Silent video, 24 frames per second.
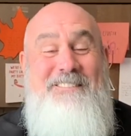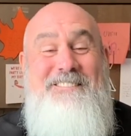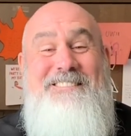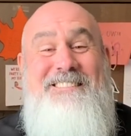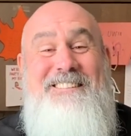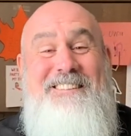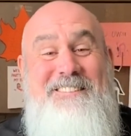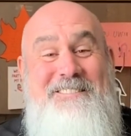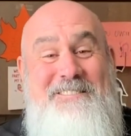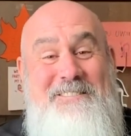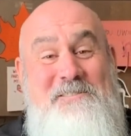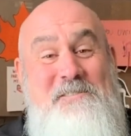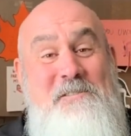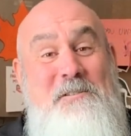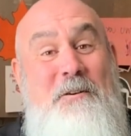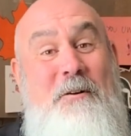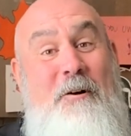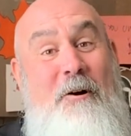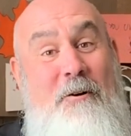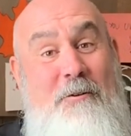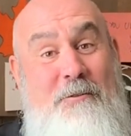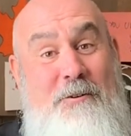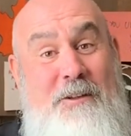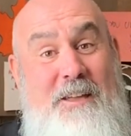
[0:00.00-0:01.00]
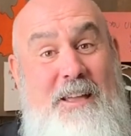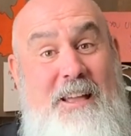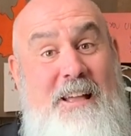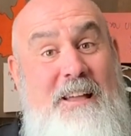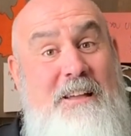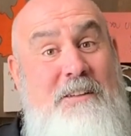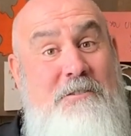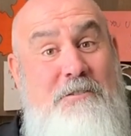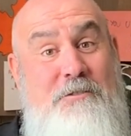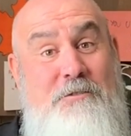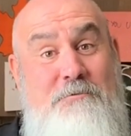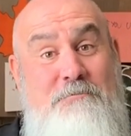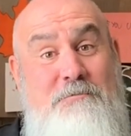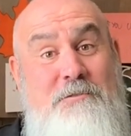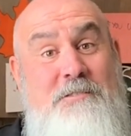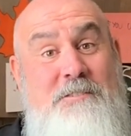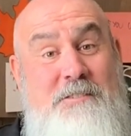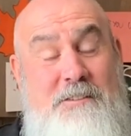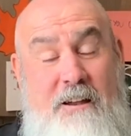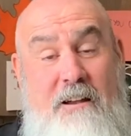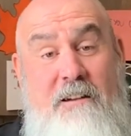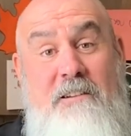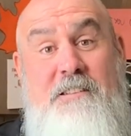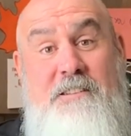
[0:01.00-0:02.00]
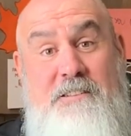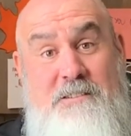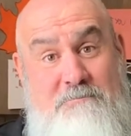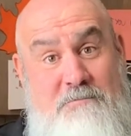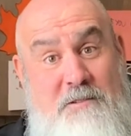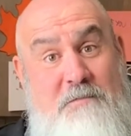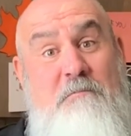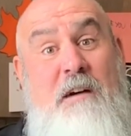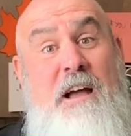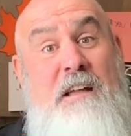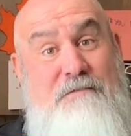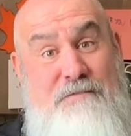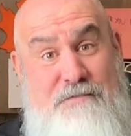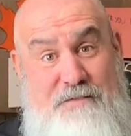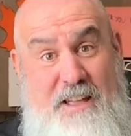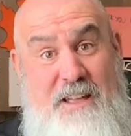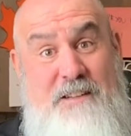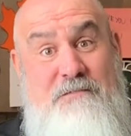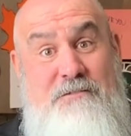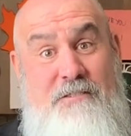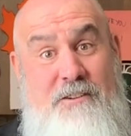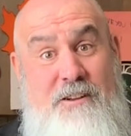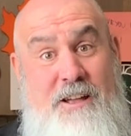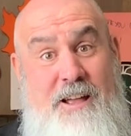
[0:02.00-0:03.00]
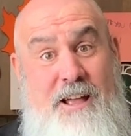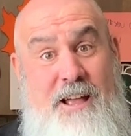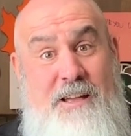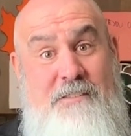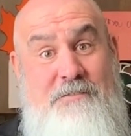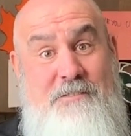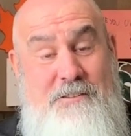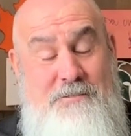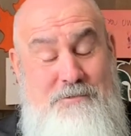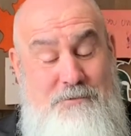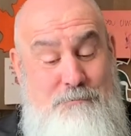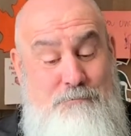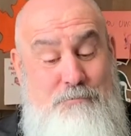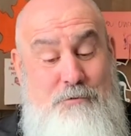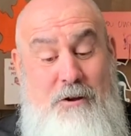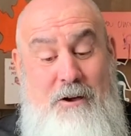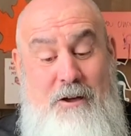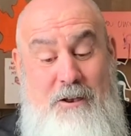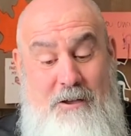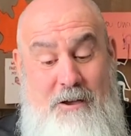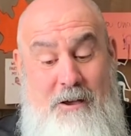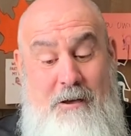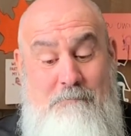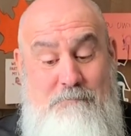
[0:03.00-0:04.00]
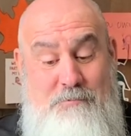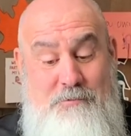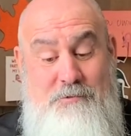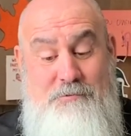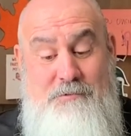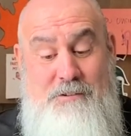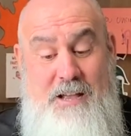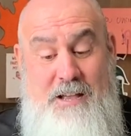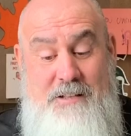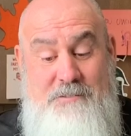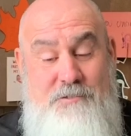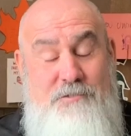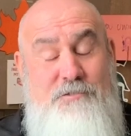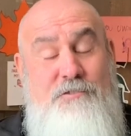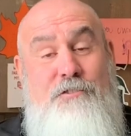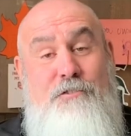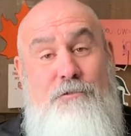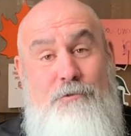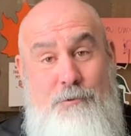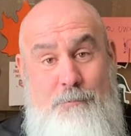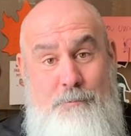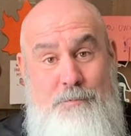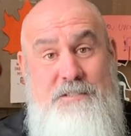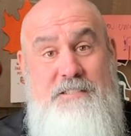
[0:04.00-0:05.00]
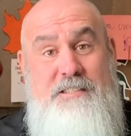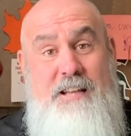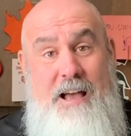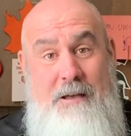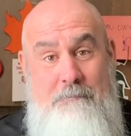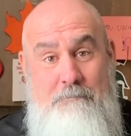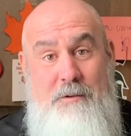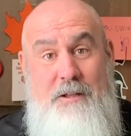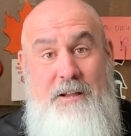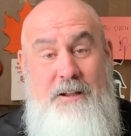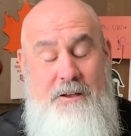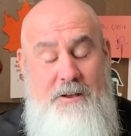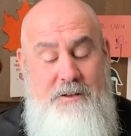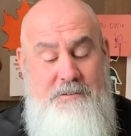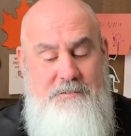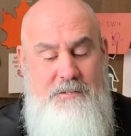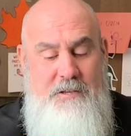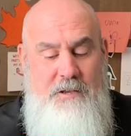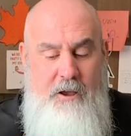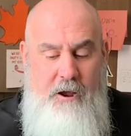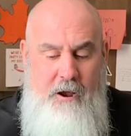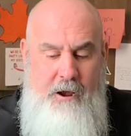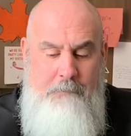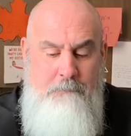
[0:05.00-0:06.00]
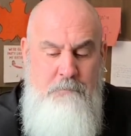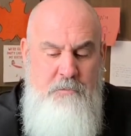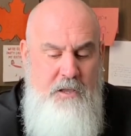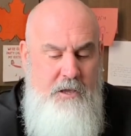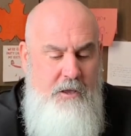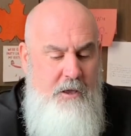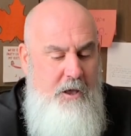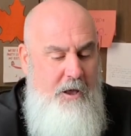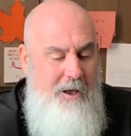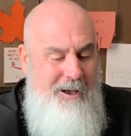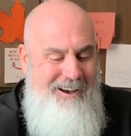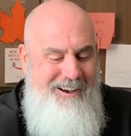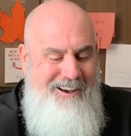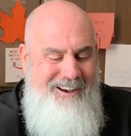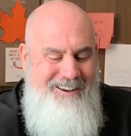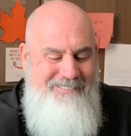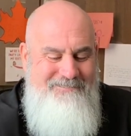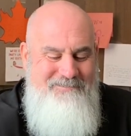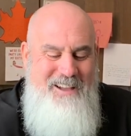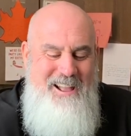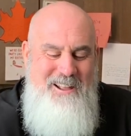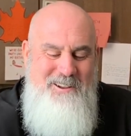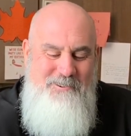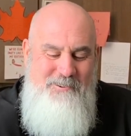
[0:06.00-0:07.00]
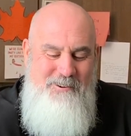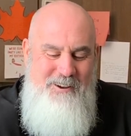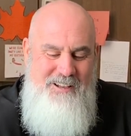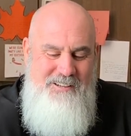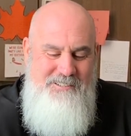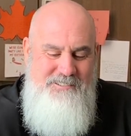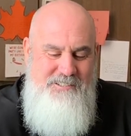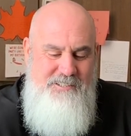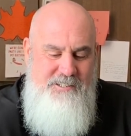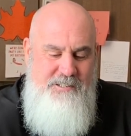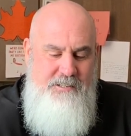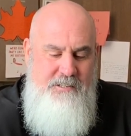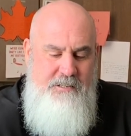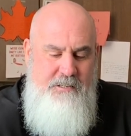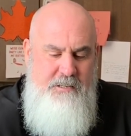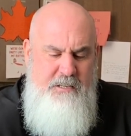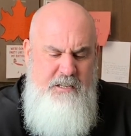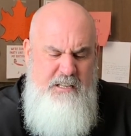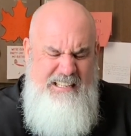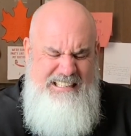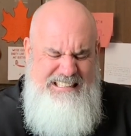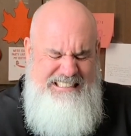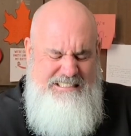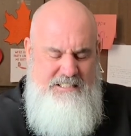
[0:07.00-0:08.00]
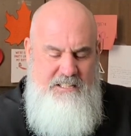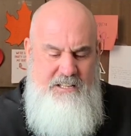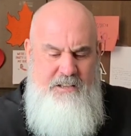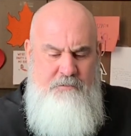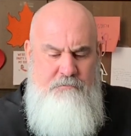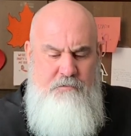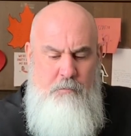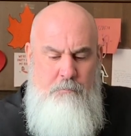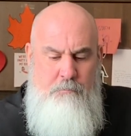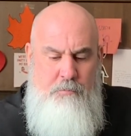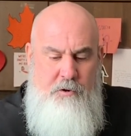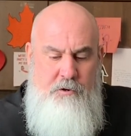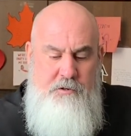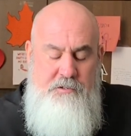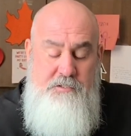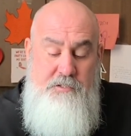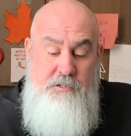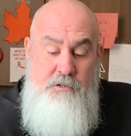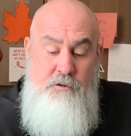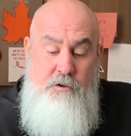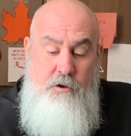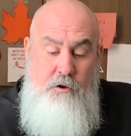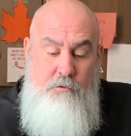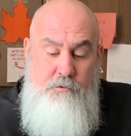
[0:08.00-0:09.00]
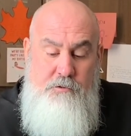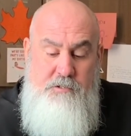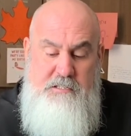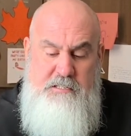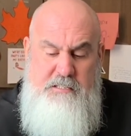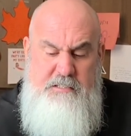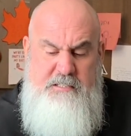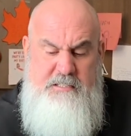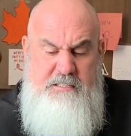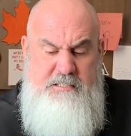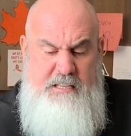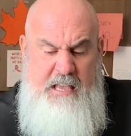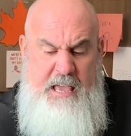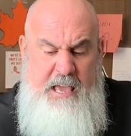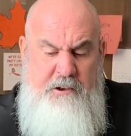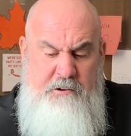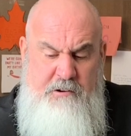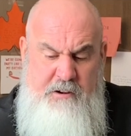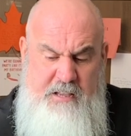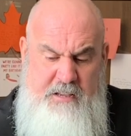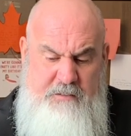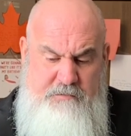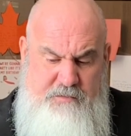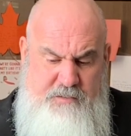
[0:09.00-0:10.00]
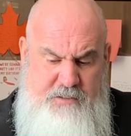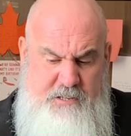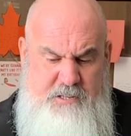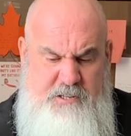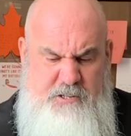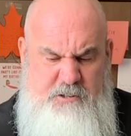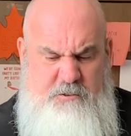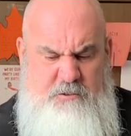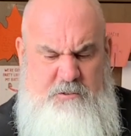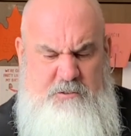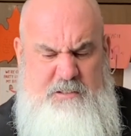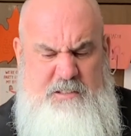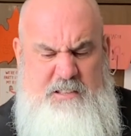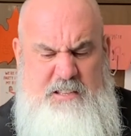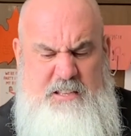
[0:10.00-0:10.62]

season. Okay, you were starting to be my favorite, and then you brought up you guys curb stomping us. All right, uh, my question: If a person goes to the Saturday vigil